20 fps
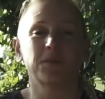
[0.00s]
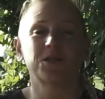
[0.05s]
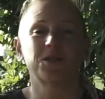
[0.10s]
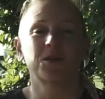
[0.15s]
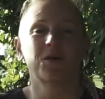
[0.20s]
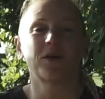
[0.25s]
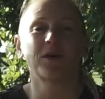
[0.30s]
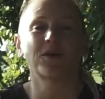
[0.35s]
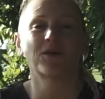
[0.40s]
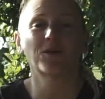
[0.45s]

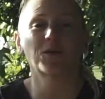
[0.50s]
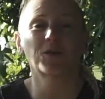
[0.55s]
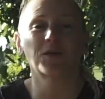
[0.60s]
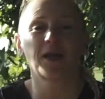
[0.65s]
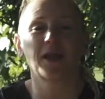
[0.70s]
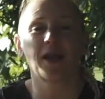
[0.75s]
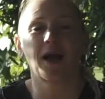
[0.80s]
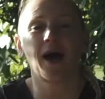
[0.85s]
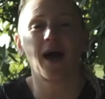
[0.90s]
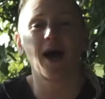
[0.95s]
So I thought
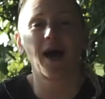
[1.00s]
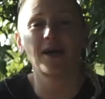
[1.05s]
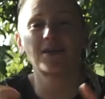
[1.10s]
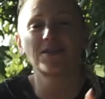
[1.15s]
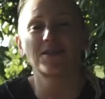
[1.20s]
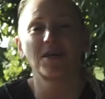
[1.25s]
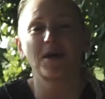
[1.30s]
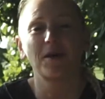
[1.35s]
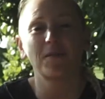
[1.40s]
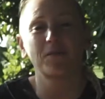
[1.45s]
that
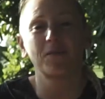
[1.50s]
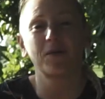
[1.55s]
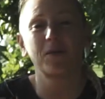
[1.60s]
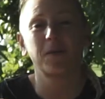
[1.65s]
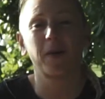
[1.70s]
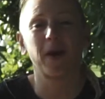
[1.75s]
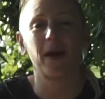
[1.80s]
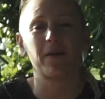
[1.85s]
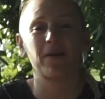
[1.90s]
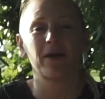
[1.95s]
as I'm
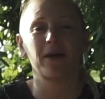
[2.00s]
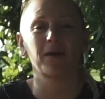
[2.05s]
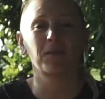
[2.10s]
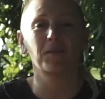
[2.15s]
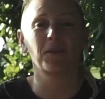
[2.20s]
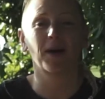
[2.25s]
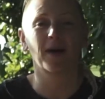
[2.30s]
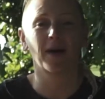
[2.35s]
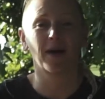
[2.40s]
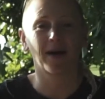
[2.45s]

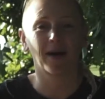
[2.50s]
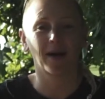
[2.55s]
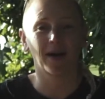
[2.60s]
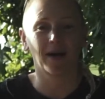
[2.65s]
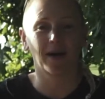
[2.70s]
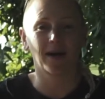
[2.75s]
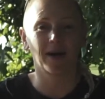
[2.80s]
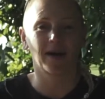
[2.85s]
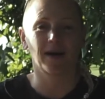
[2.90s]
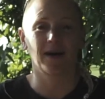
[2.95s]
repairing
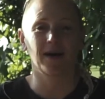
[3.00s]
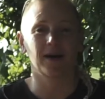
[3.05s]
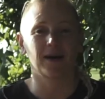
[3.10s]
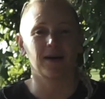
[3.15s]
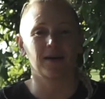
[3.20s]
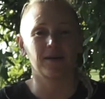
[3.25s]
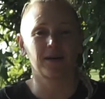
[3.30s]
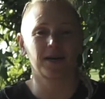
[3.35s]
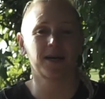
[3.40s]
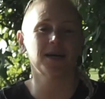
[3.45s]

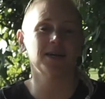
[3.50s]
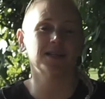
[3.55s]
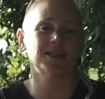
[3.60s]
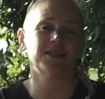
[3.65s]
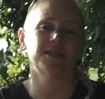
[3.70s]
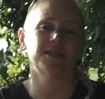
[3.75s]
my kit,